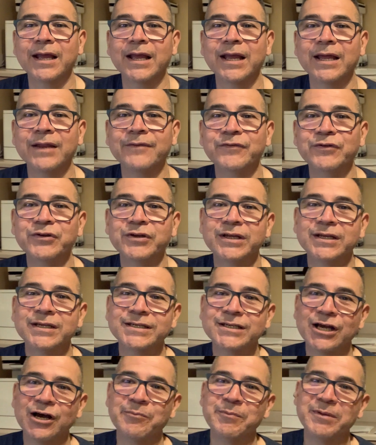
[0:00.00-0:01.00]
if you can
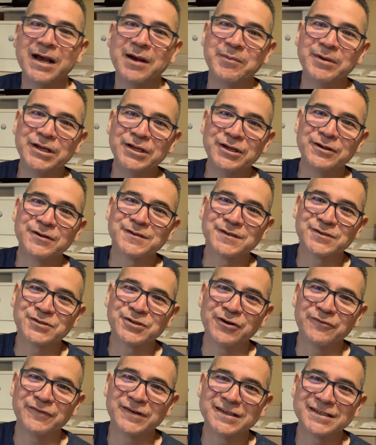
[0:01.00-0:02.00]
tell me how many years of
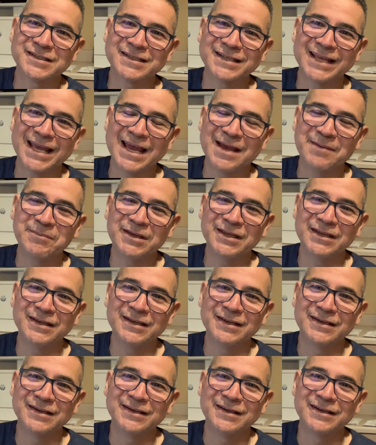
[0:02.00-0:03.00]
service Gambi
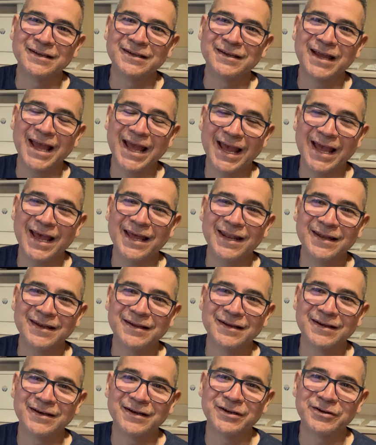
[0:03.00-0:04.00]
had
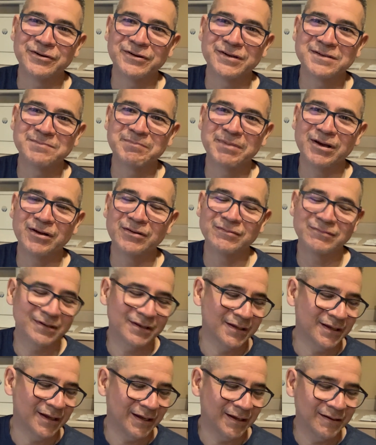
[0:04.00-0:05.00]
under his belt,
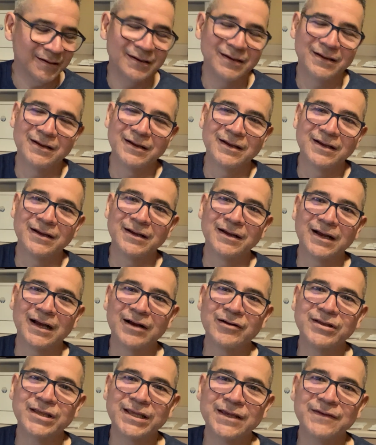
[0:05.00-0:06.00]

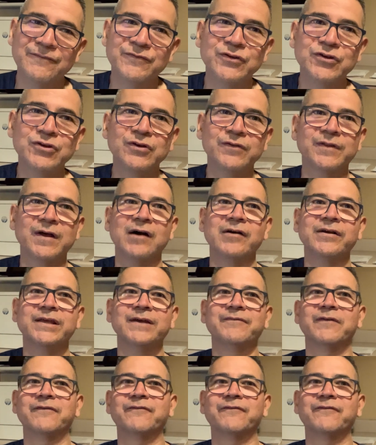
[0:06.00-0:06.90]
I'll give the